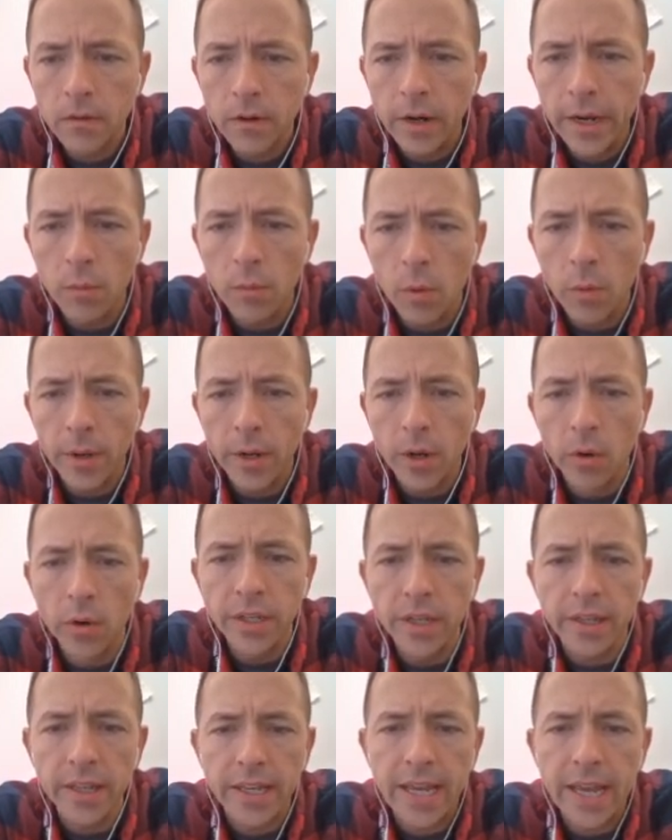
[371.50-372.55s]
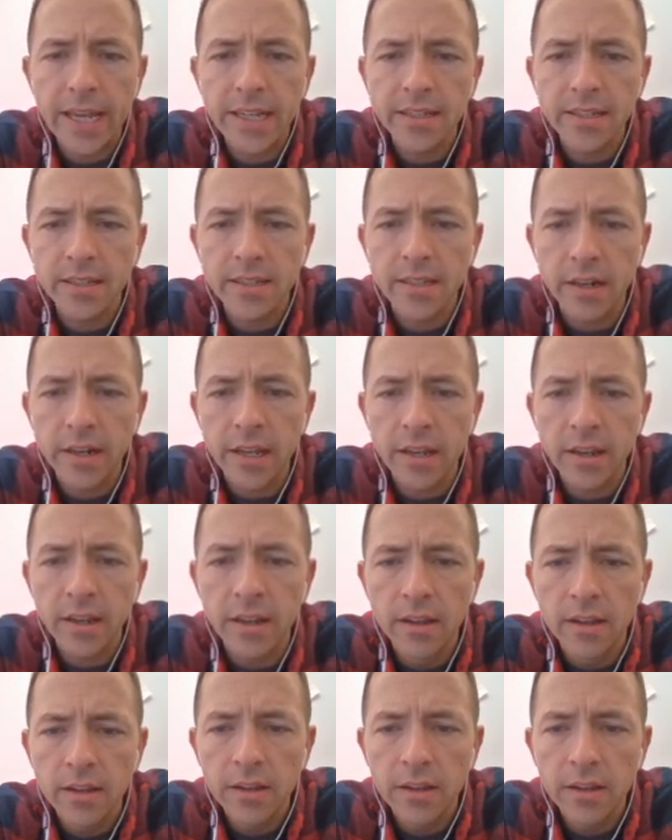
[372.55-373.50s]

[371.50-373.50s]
Right, and when we go into the case study,